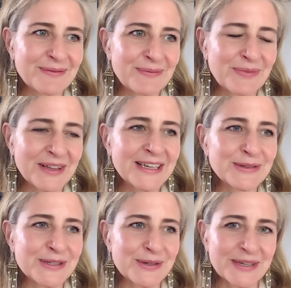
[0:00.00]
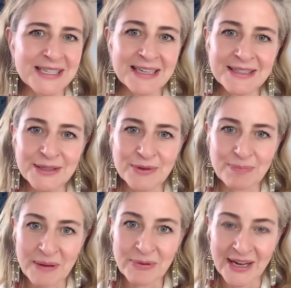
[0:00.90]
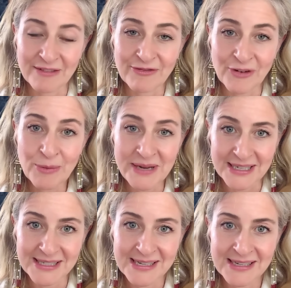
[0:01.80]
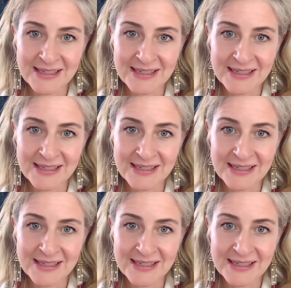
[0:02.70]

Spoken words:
clinical stories, had to do with people that had phobias,